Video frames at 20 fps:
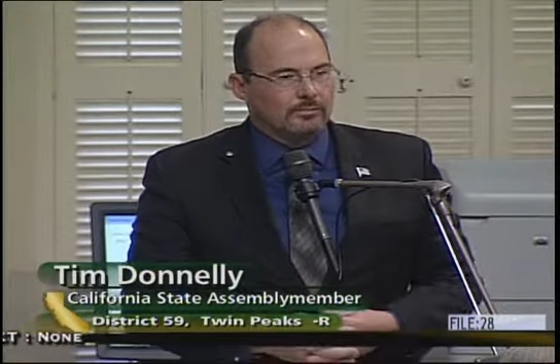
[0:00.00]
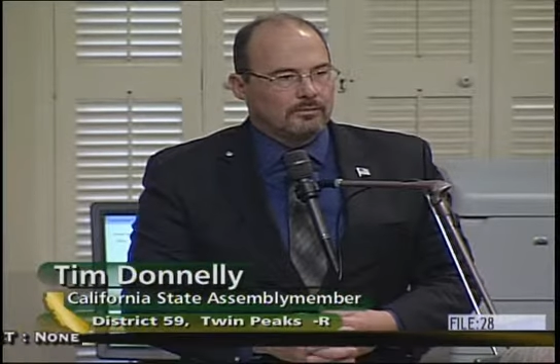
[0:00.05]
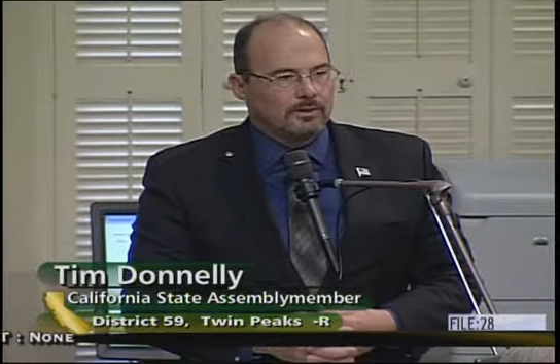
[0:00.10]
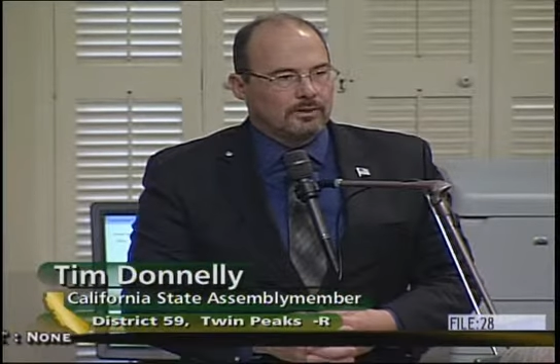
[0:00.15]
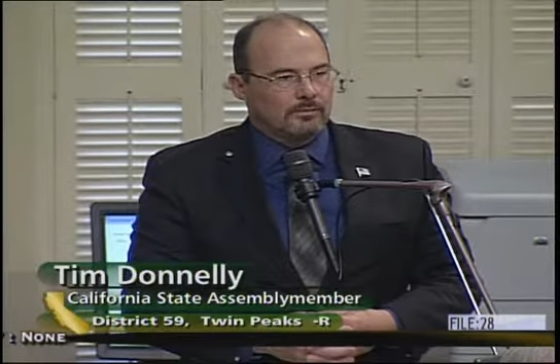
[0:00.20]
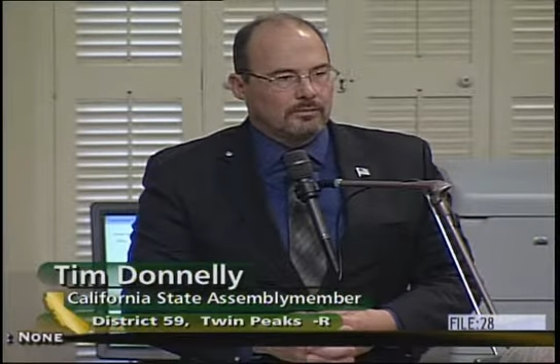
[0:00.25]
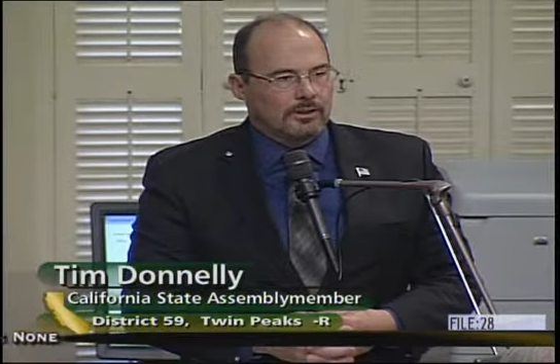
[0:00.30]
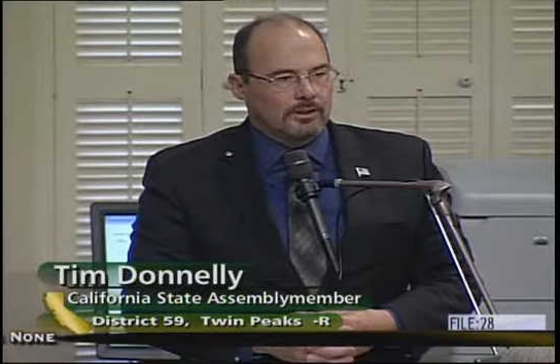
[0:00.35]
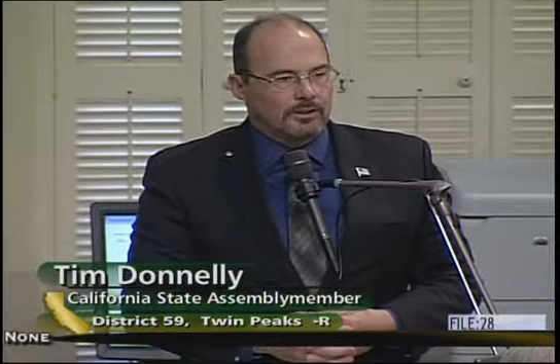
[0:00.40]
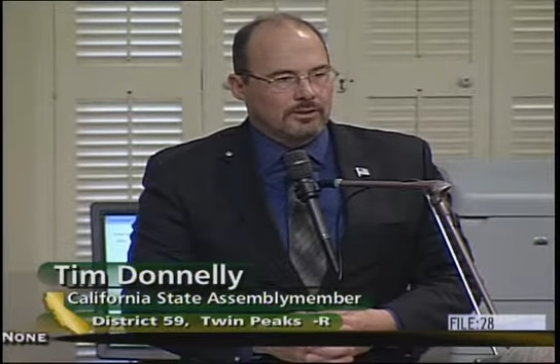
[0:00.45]

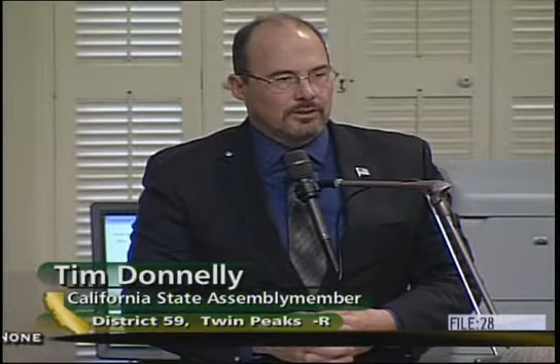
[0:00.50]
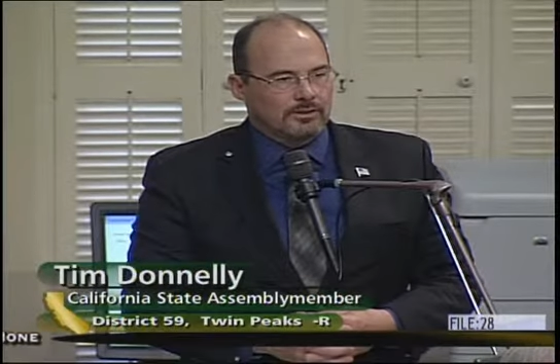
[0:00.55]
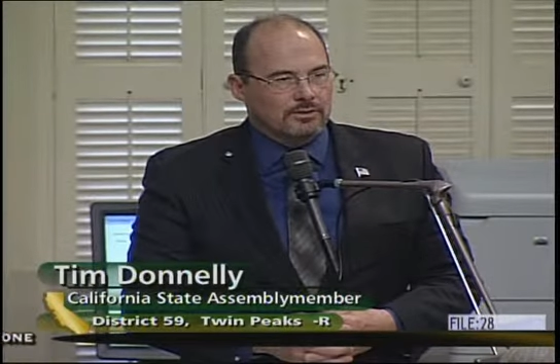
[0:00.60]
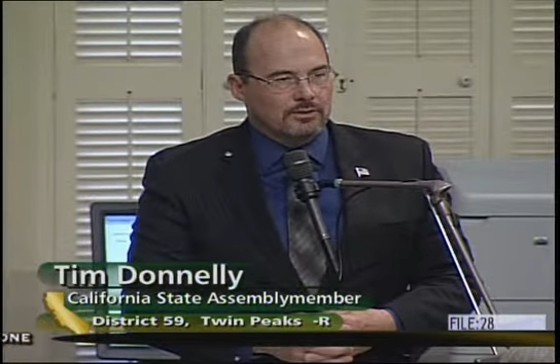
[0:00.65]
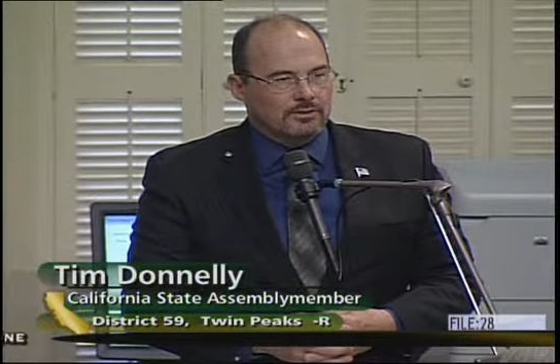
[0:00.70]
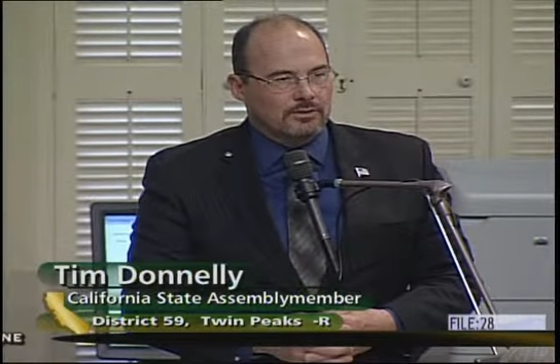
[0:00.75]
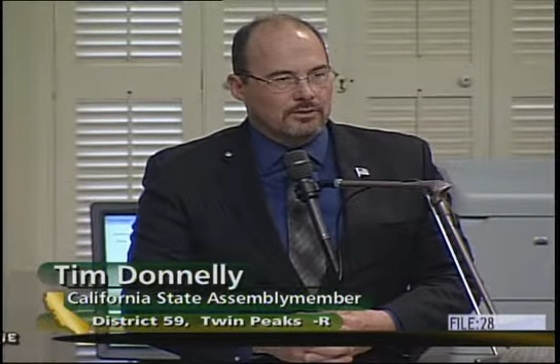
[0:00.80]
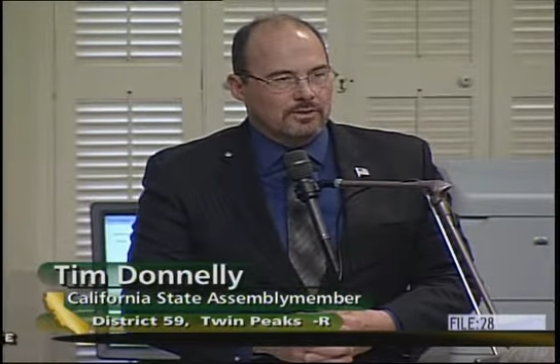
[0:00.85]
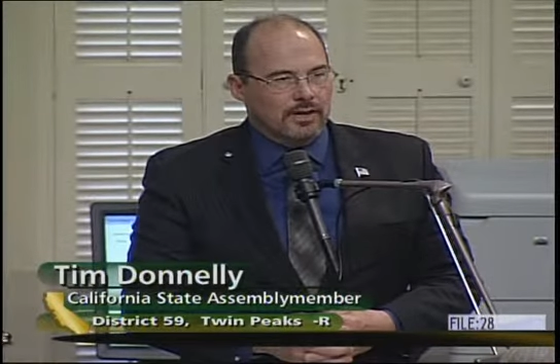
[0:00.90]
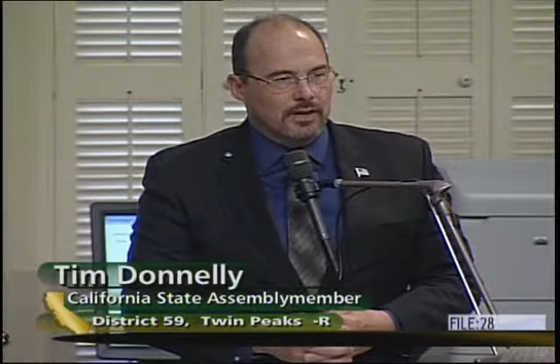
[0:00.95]
among the
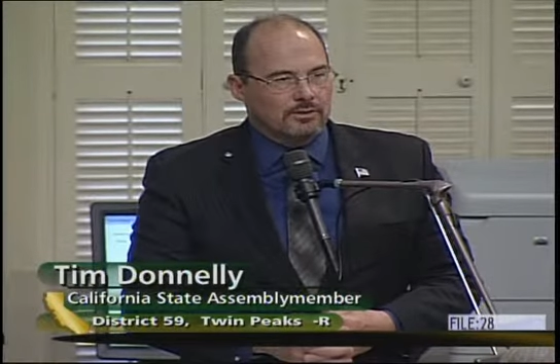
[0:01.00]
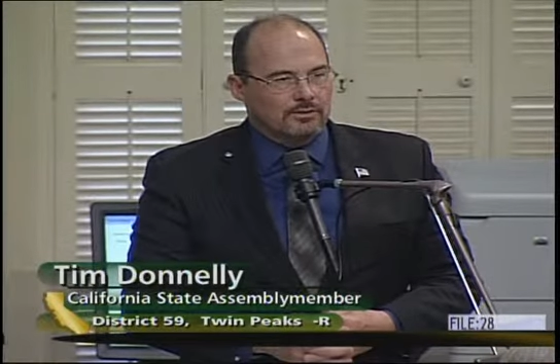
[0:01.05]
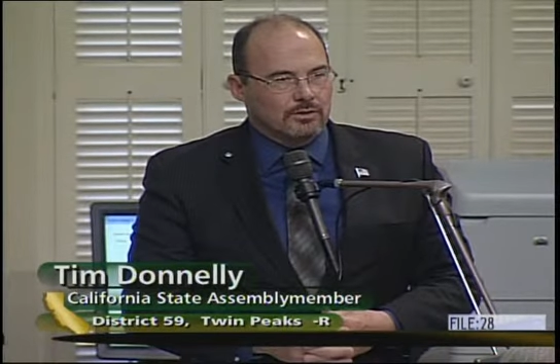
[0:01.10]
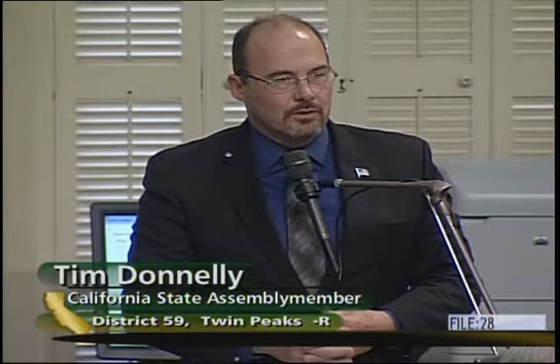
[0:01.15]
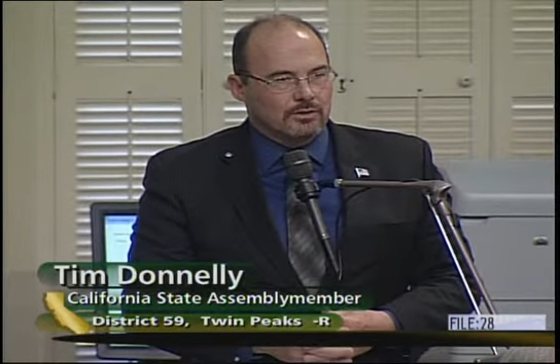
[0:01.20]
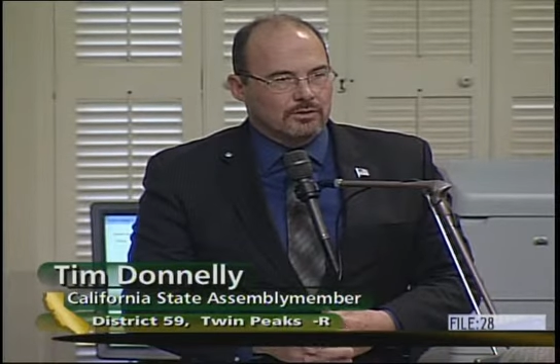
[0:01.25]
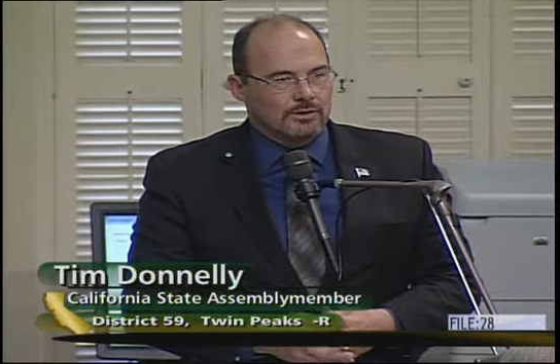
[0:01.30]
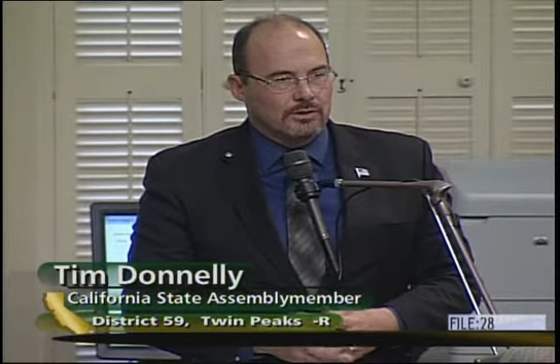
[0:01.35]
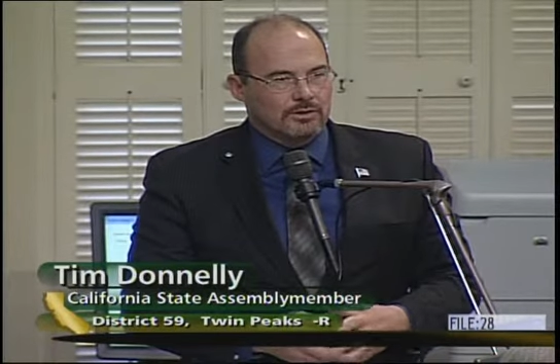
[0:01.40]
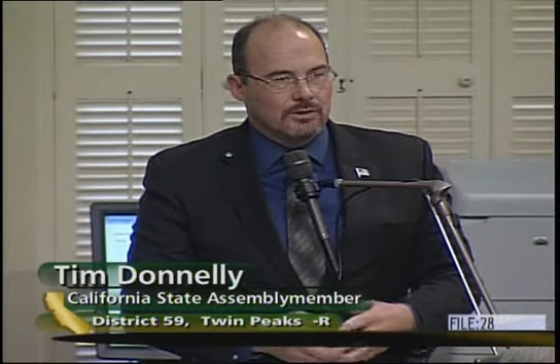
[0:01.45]

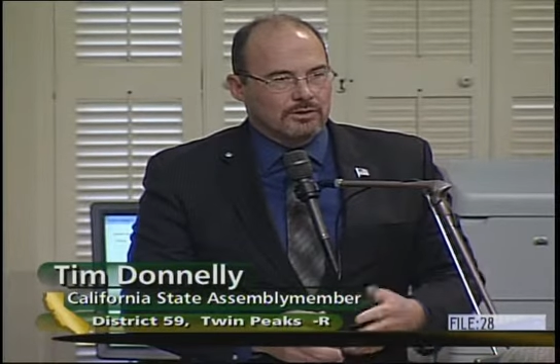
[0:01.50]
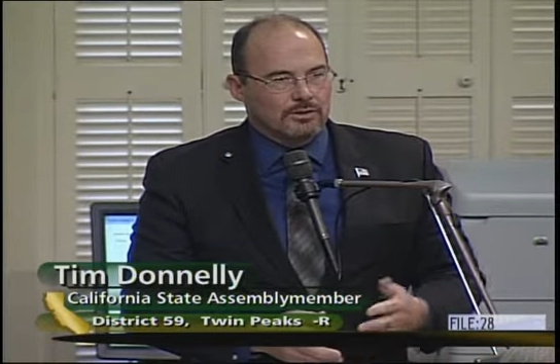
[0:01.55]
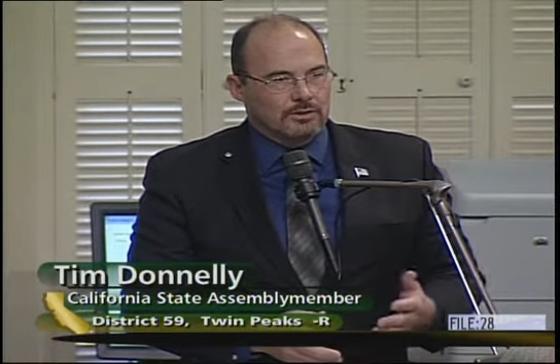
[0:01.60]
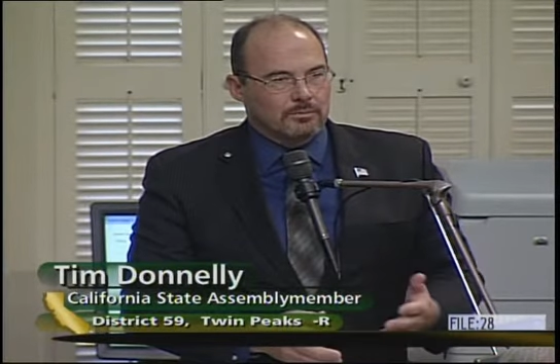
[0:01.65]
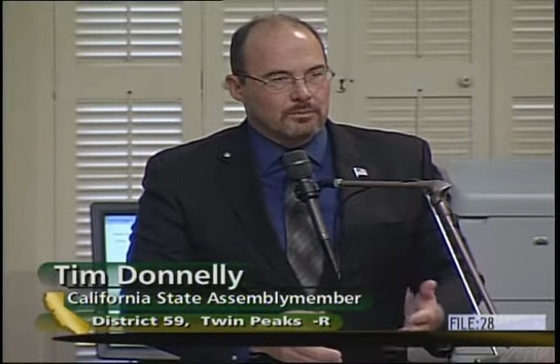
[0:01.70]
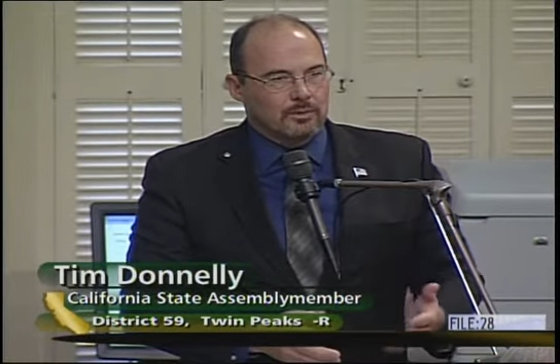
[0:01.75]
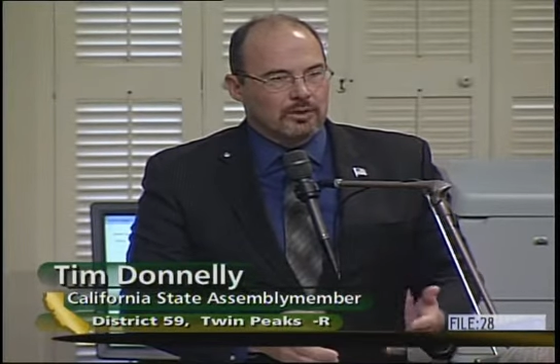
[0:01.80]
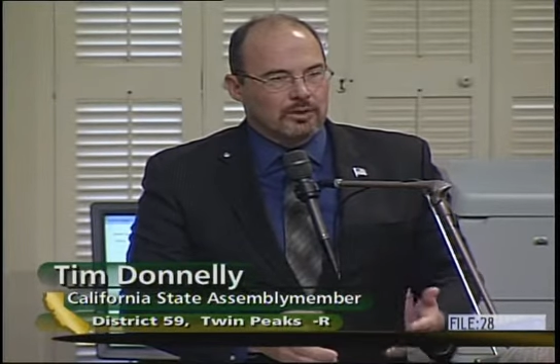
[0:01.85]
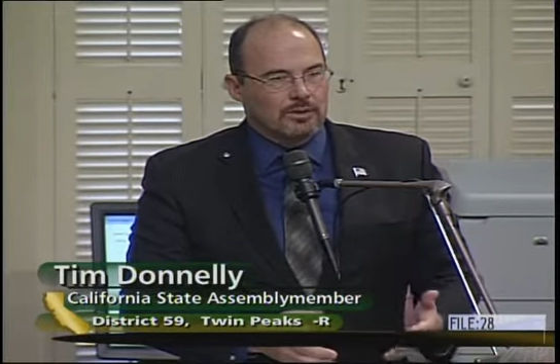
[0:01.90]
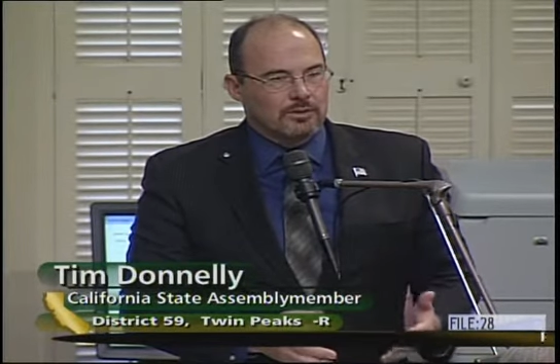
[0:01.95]
survivors and the
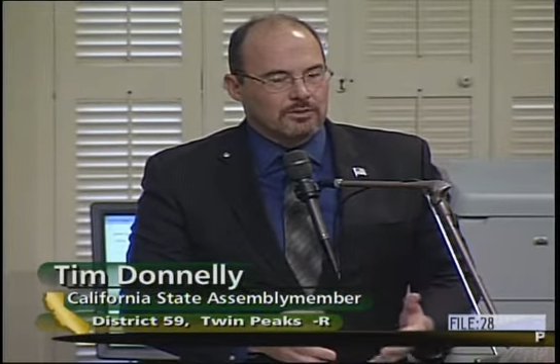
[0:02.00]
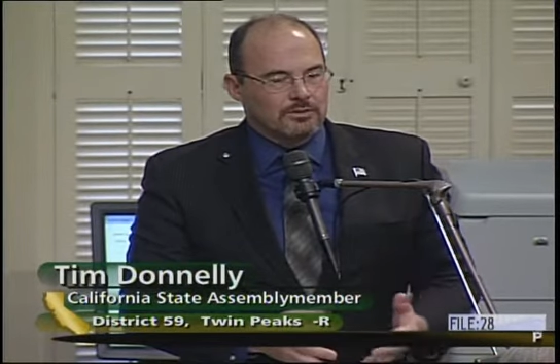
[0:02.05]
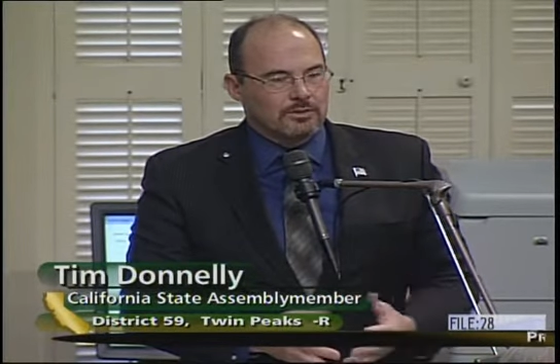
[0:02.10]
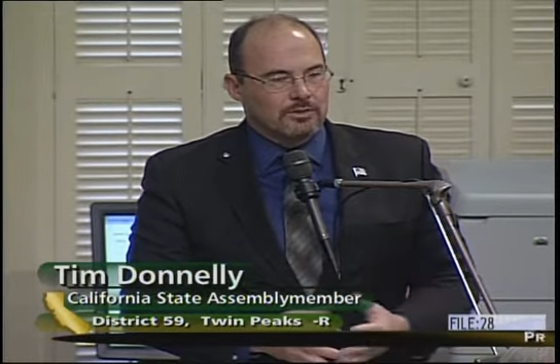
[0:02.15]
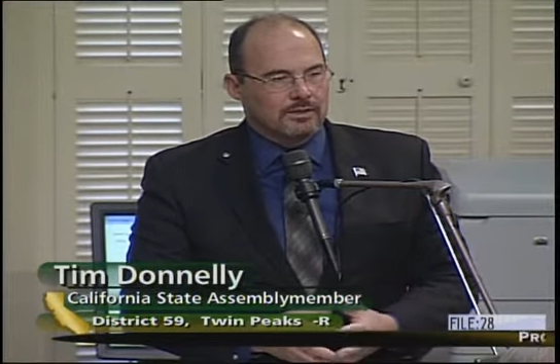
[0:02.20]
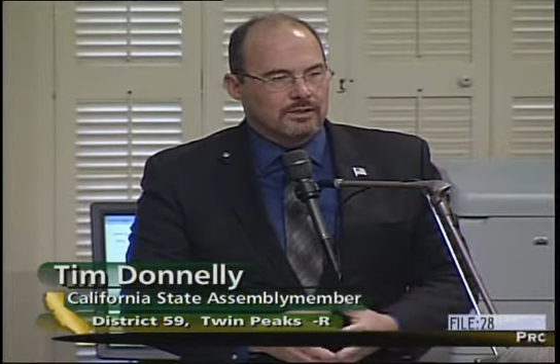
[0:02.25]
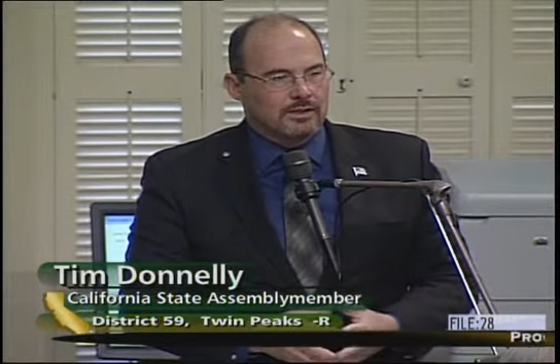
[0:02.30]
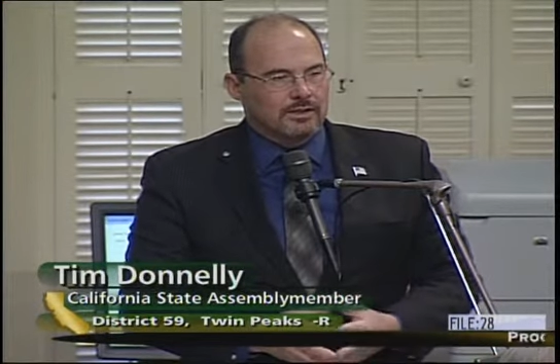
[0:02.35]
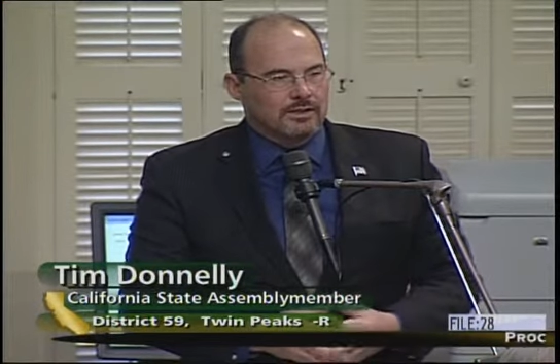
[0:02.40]
liberators